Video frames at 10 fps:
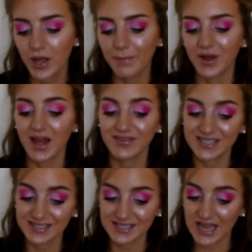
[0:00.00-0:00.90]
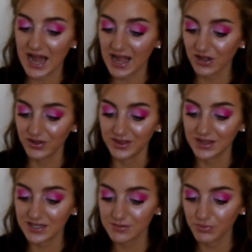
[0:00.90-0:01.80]
but ever since I got
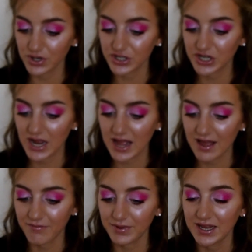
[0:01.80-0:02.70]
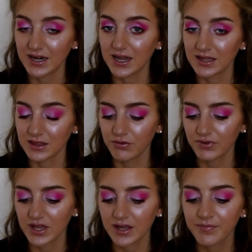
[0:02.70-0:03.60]
this brush I have been in love
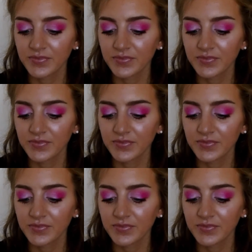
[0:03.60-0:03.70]
with it.